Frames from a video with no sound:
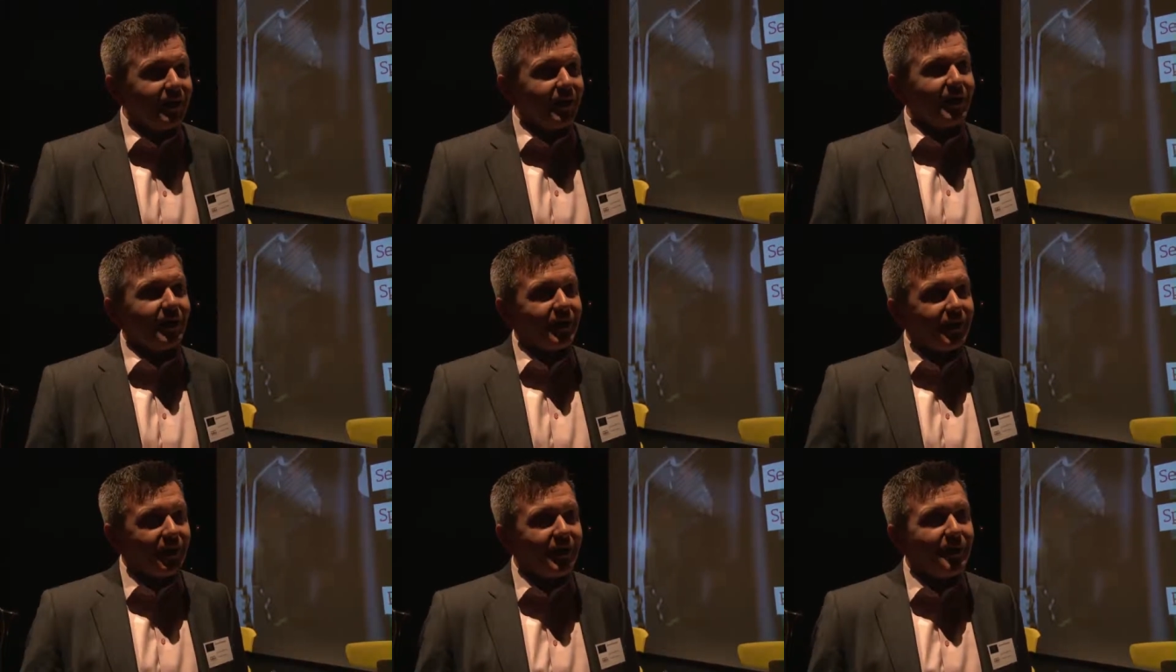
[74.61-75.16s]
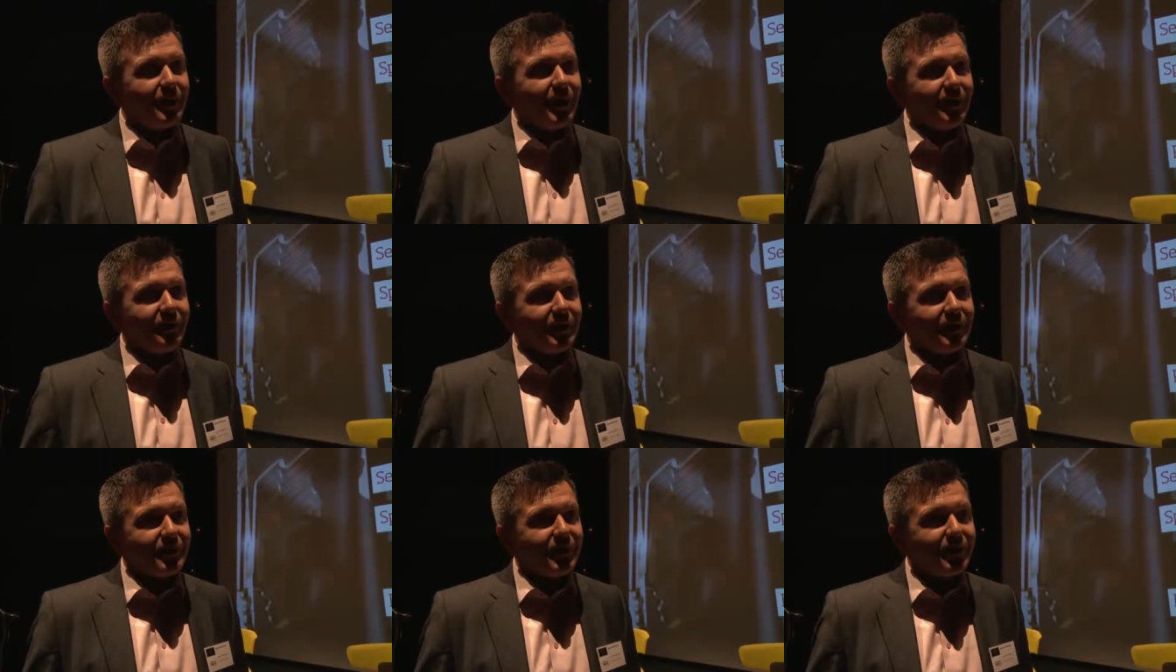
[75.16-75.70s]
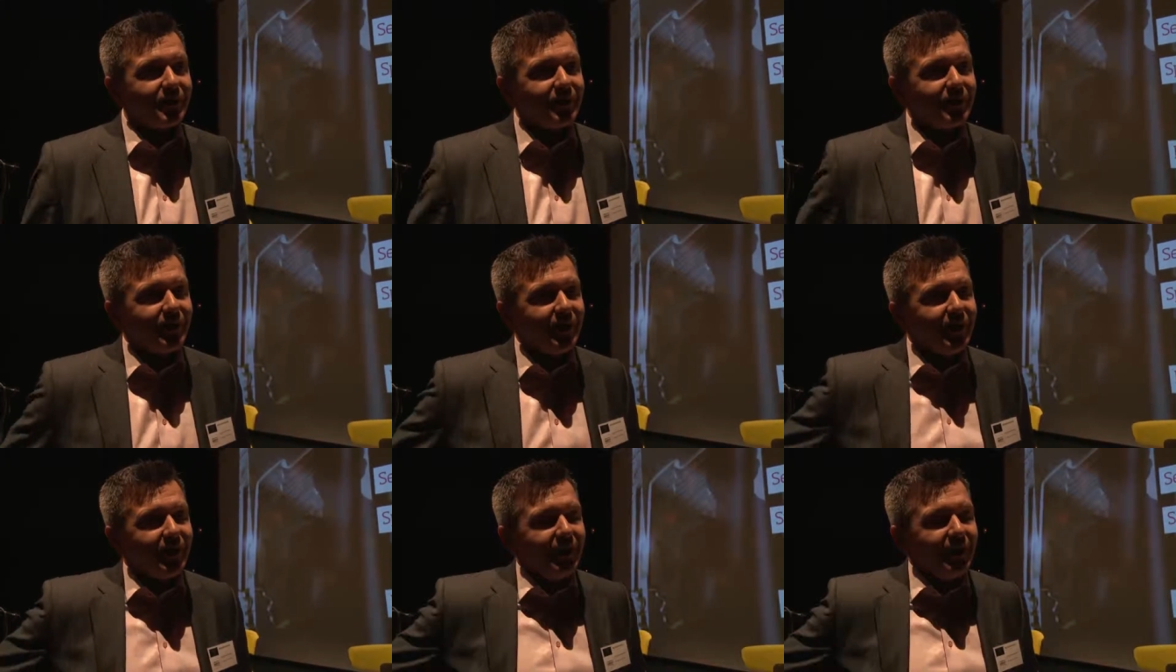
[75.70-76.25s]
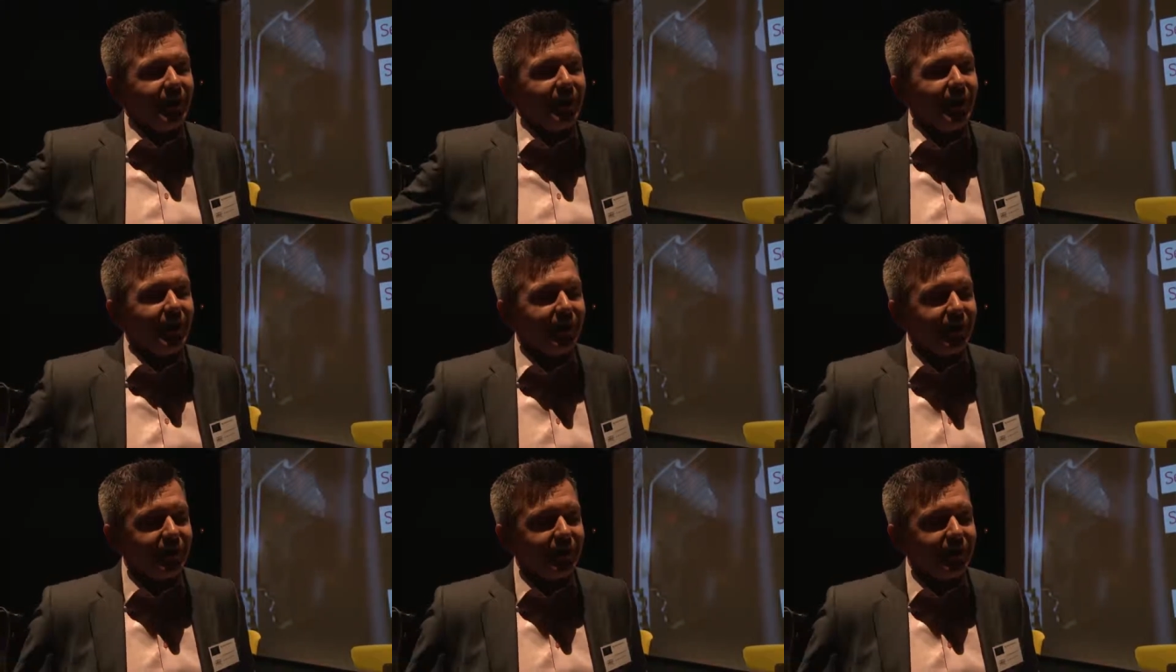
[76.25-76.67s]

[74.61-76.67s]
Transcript: then it can only benefit us uh,